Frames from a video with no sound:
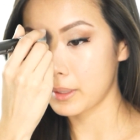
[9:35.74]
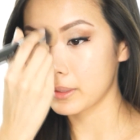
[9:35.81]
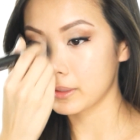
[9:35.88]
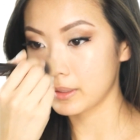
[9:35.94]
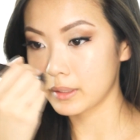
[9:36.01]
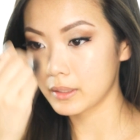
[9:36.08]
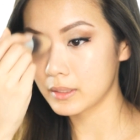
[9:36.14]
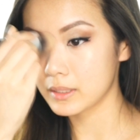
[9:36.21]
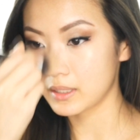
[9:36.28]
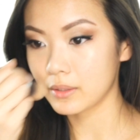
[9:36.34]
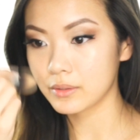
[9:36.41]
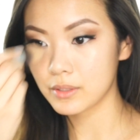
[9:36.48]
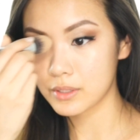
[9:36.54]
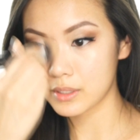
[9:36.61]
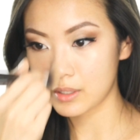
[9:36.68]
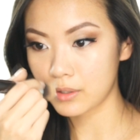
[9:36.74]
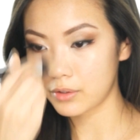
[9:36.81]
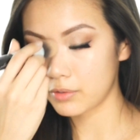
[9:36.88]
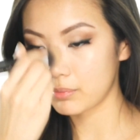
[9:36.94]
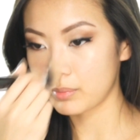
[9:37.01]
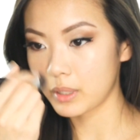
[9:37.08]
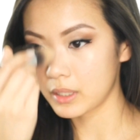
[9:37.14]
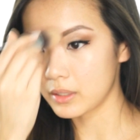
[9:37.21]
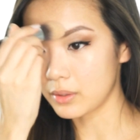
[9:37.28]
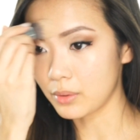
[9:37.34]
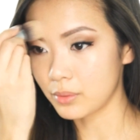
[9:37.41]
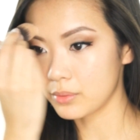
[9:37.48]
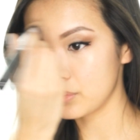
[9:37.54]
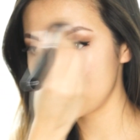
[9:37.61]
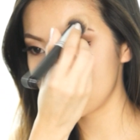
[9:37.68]
and then down the center of my
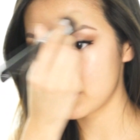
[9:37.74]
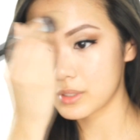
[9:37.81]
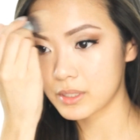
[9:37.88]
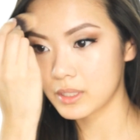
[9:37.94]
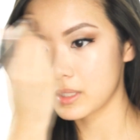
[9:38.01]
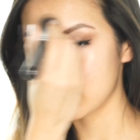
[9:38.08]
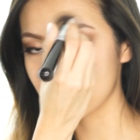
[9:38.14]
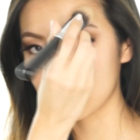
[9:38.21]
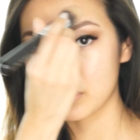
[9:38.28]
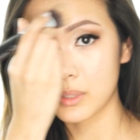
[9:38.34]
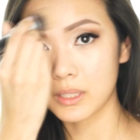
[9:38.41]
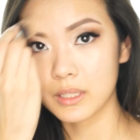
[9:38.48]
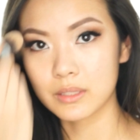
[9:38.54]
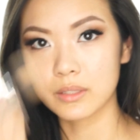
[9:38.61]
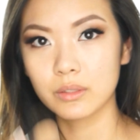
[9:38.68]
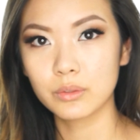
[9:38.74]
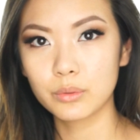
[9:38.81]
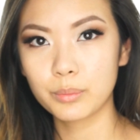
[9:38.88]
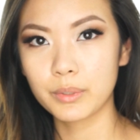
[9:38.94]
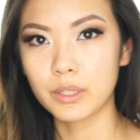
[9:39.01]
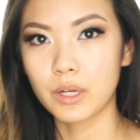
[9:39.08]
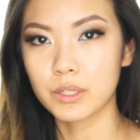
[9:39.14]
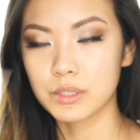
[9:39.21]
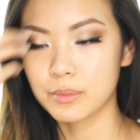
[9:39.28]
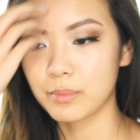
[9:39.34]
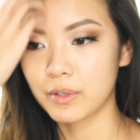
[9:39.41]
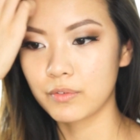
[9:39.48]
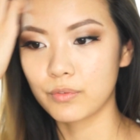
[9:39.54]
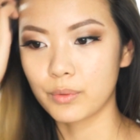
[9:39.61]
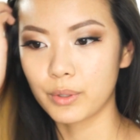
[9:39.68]
nose, as well as a little bit onto
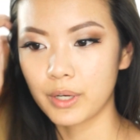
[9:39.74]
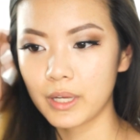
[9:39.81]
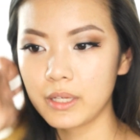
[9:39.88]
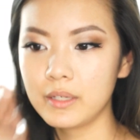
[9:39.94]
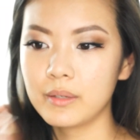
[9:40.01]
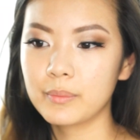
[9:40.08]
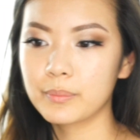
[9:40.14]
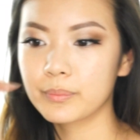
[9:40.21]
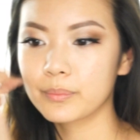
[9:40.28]
my forehead,